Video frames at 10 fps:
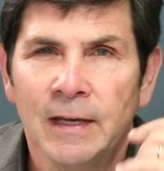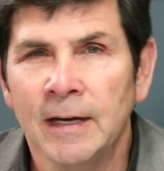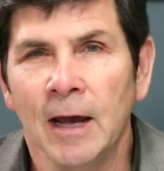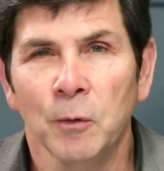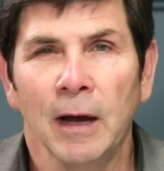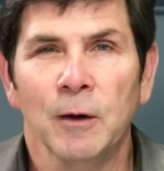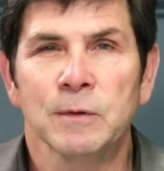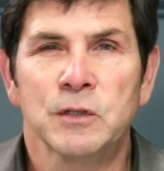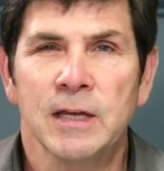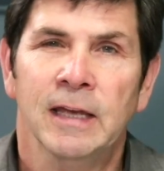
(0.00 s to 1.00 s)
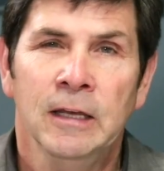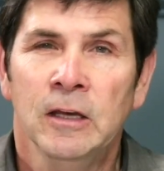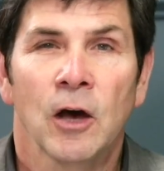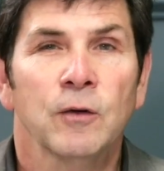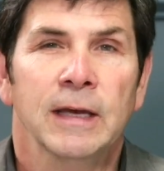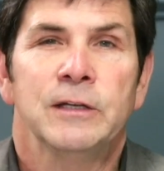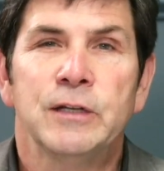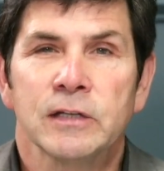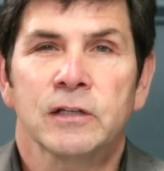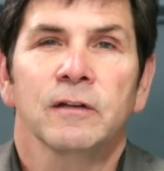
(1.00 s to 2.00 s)
and I would say, okay,
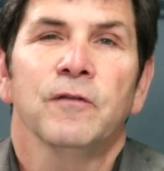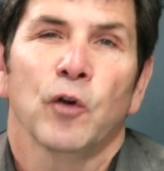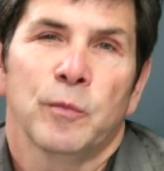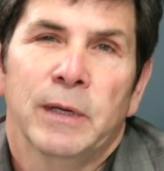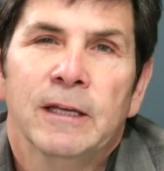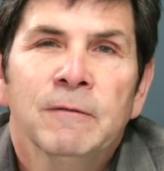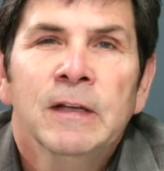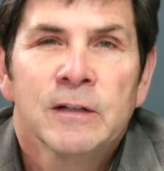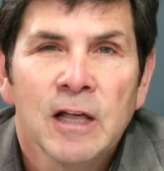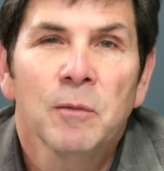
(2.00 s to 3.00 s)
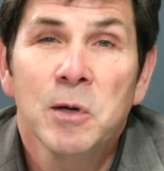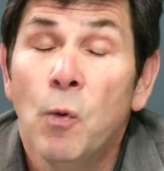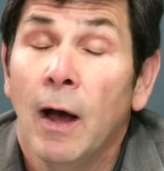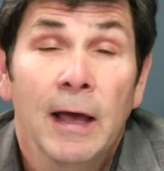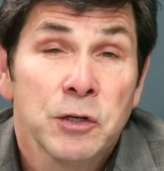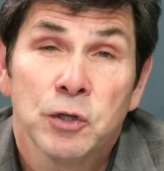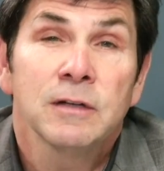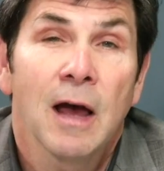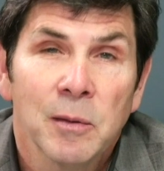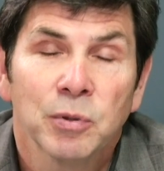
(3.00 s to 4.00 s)
disconvert me. Tell me why I should
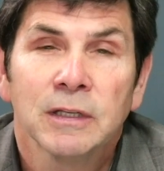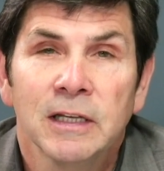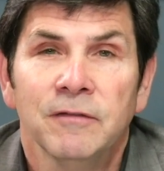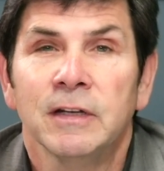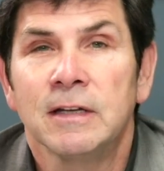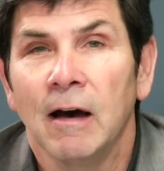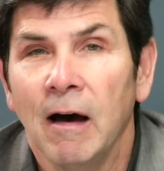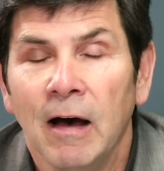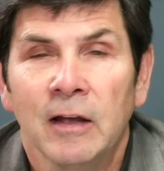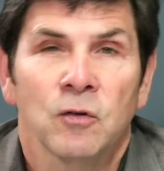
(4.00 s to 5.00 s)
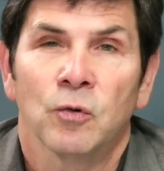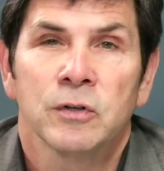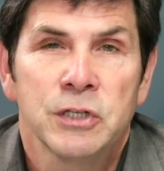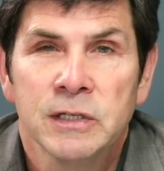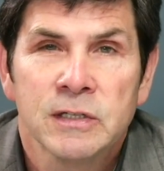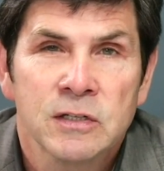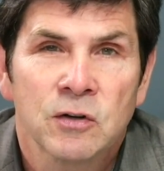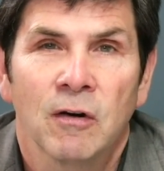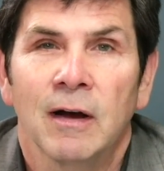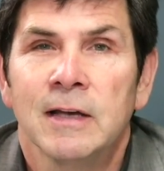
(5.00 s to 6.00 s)
not believe in God or Jesus
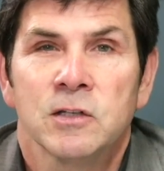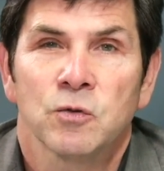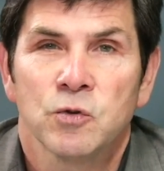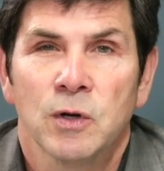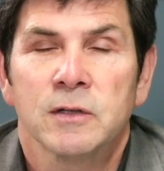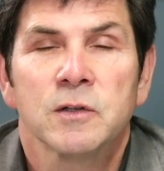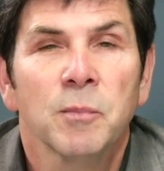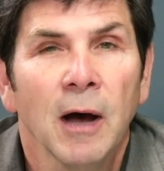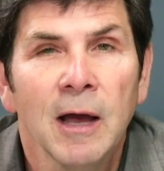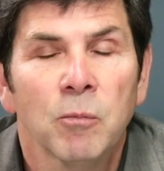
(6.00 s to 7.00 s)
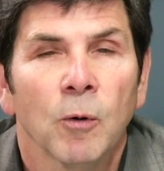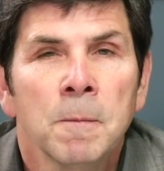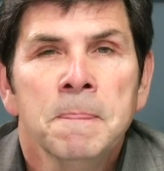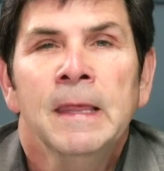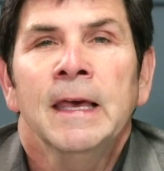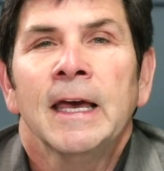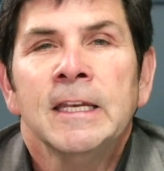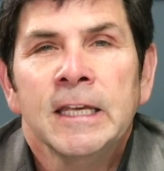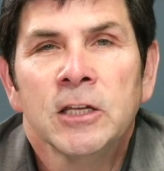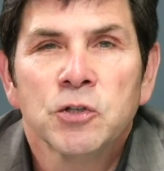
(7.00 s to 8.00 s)
Christ or trust the Bible.
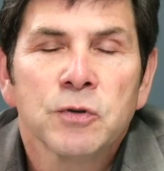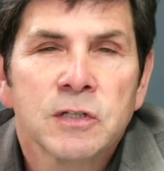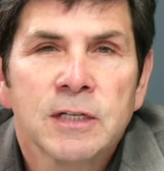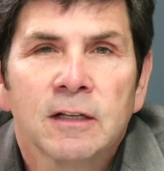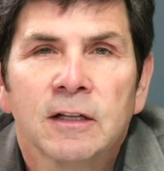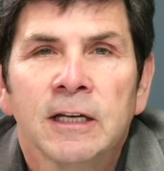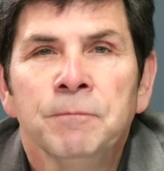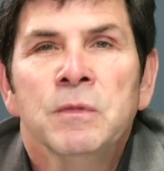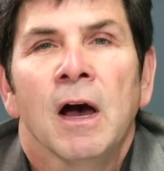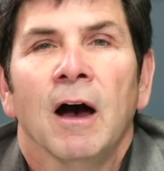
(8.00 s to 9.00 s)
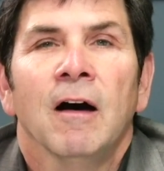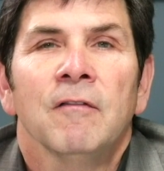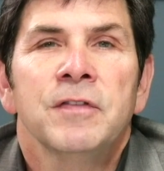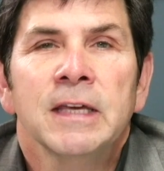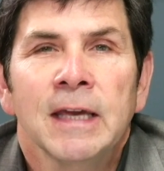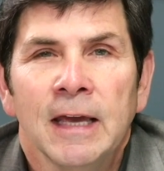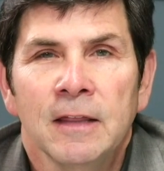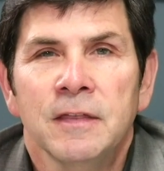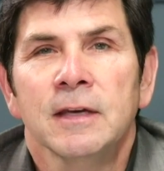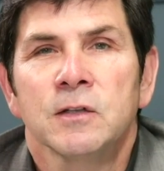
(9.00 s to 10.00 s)
And interestingly, of the
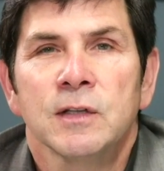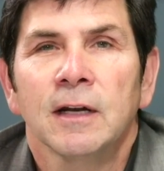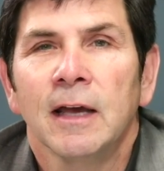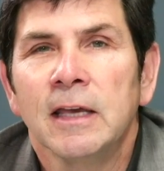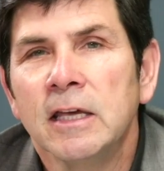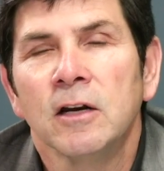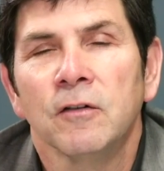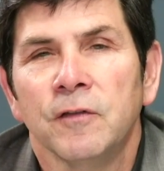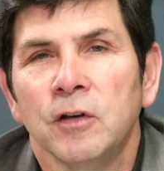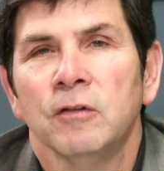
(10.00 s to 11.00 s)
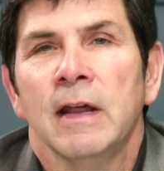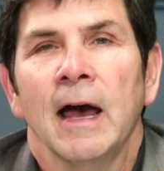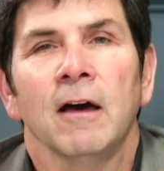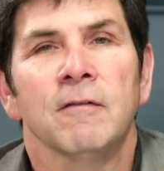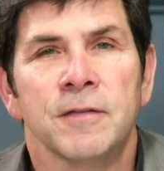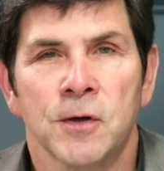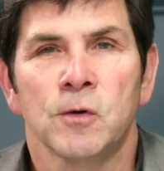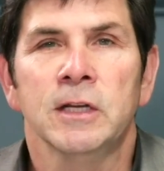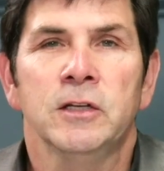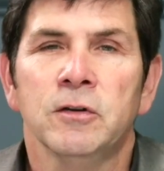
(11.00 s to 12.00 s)
atheists that I interviewed, out of
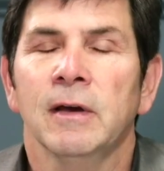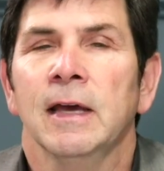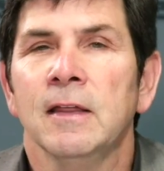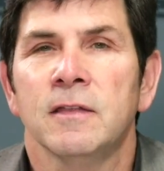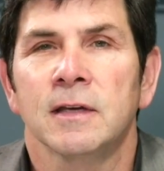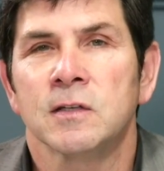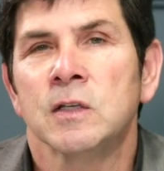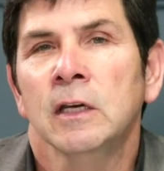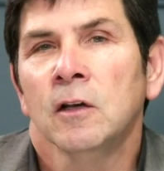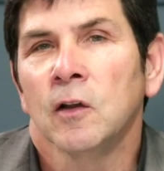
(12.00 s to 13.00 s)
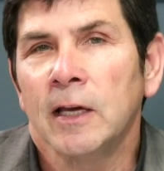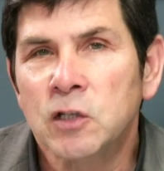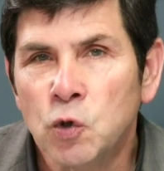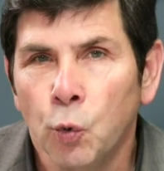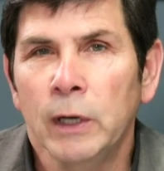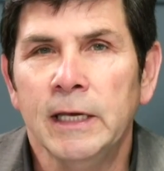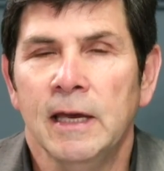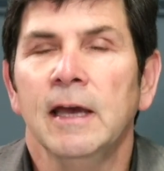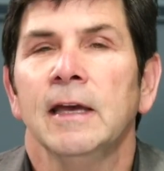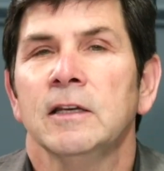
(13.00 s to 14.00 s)
32 atheists, like
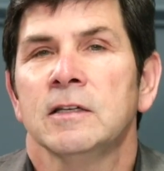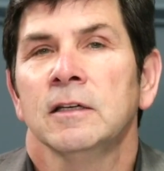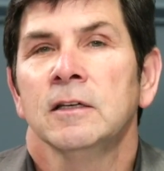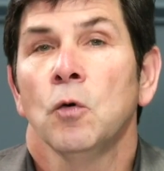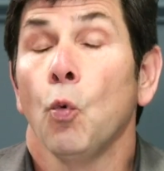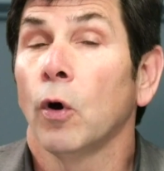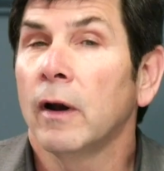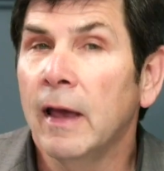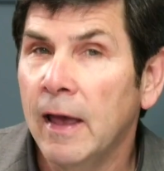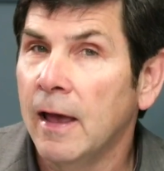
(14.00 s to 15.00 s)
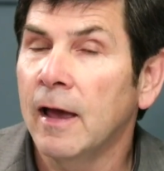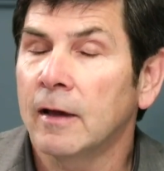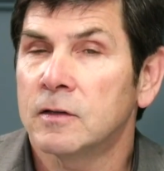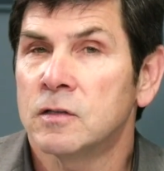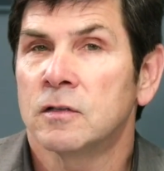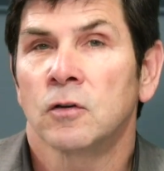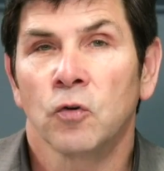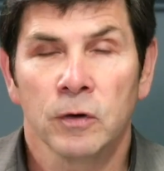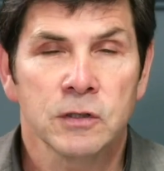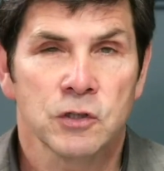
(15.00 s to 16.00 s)
28 were
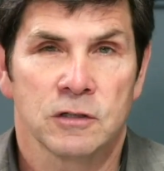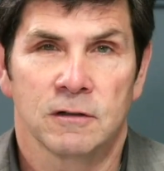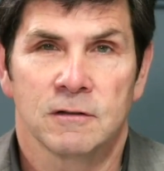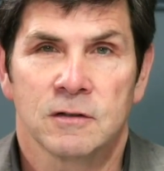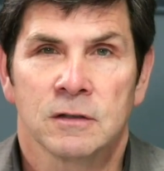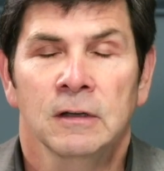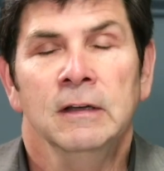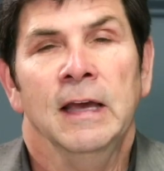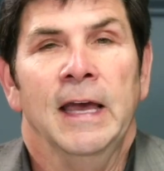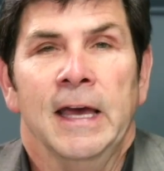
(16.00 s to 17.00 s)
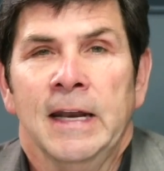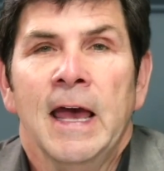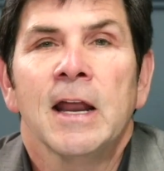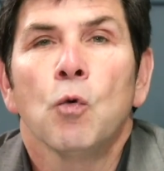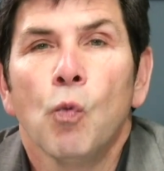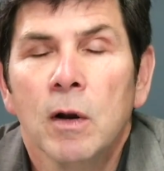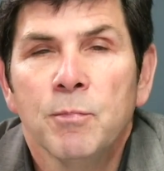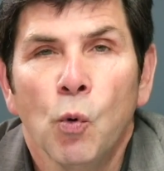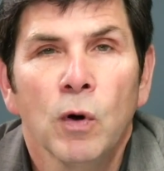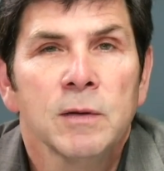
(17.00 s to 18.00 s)
ex-Christians and had at one
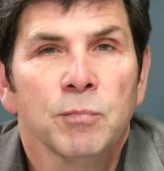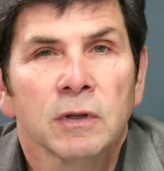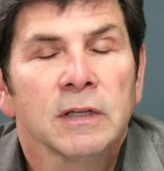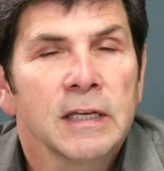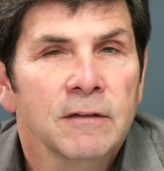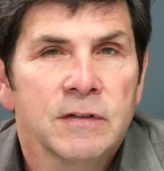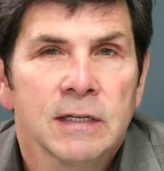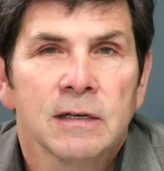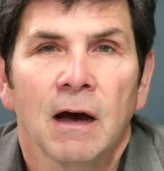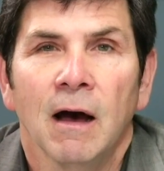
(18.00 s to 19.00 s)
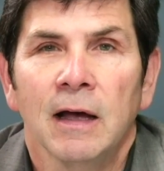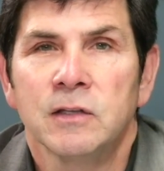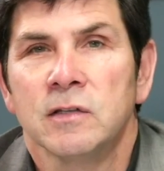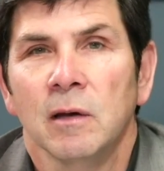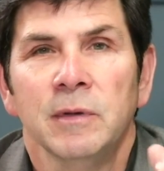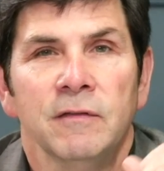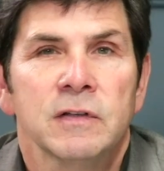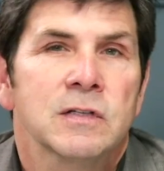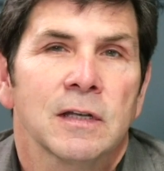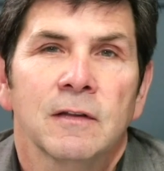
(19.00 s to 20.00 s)
point believed in God. Some
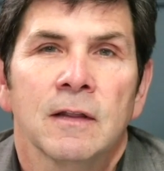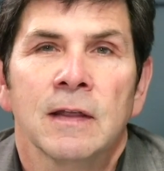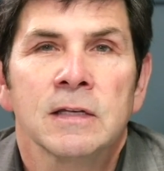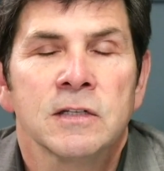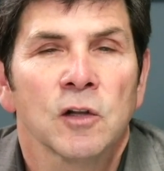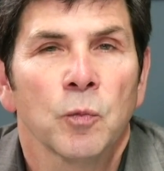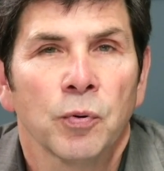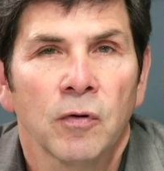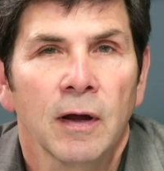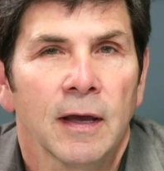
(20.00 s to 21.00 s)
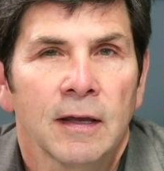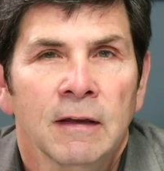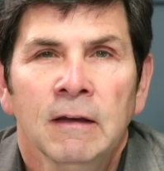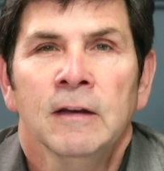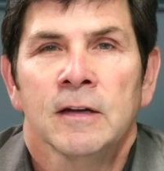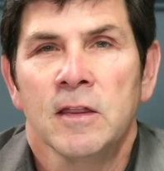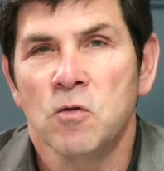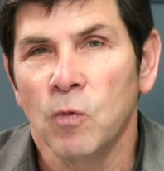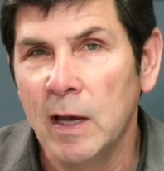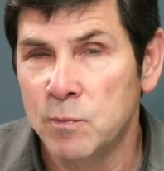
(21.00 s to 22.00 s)
even said that they still pray. Now, they
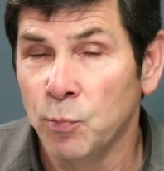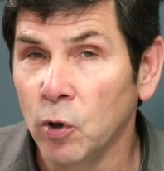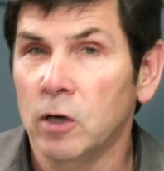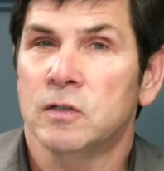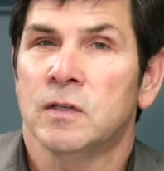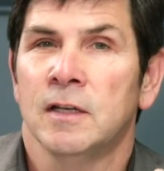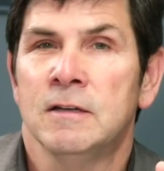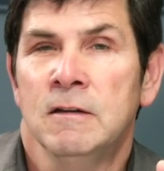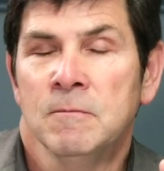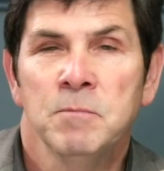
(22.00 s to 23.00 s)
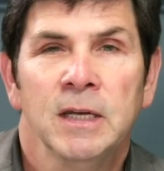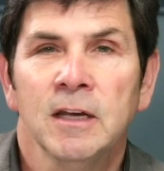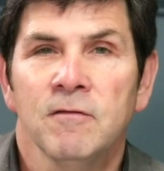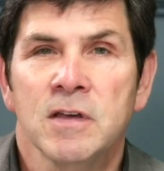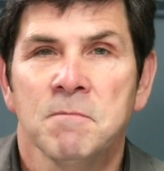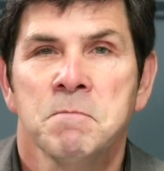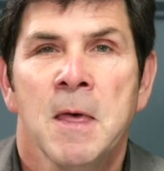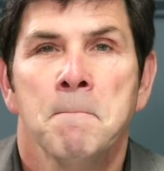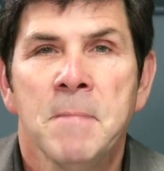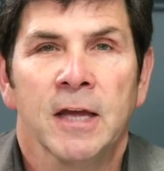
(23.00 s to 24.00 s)
write books, and many of them
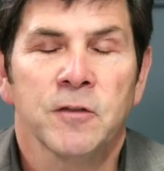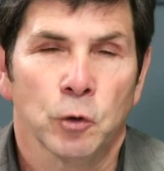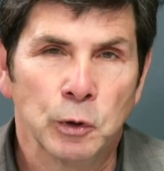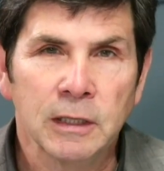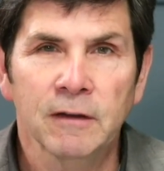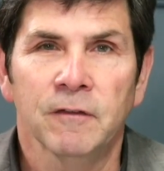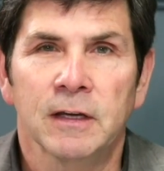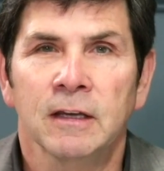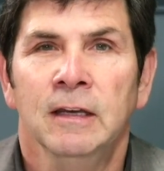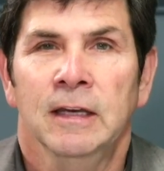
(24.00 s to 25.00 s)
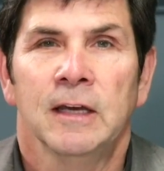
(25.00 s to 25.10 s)
make their living